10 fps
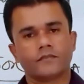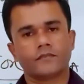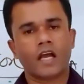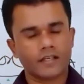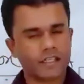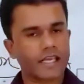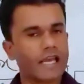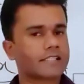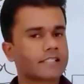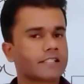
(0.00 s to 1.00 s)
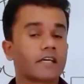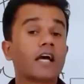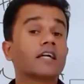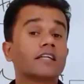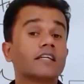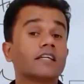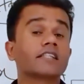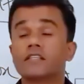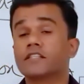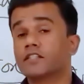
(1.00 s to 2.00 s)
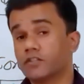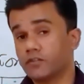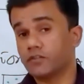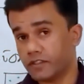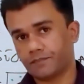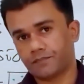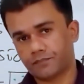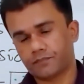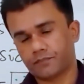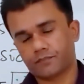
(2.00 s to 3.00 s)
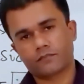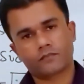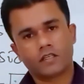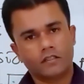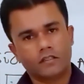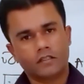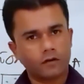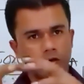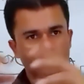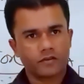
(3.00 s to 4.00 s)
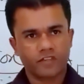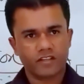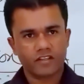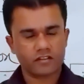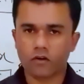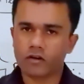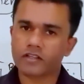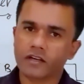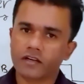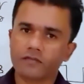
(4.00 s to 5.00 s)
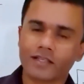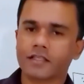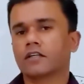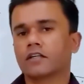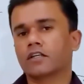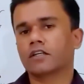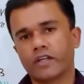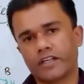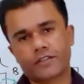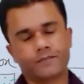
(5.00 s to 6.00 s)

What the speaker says: Hydrogen gas is discontinuous. From the observation we got, then we can conclude it.